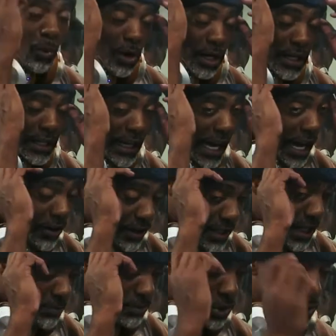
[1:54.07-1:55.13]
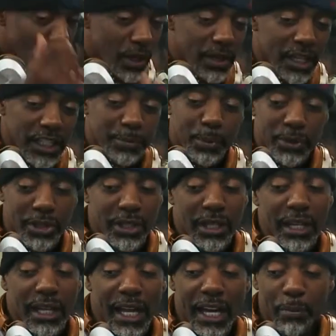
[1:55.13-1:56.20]
working out and I'm doing this
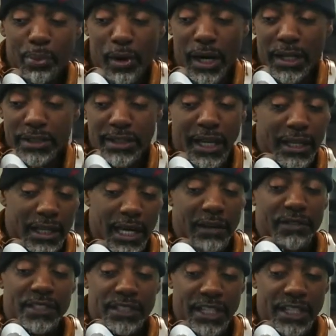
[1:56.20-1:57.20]
particular leg press, and I love this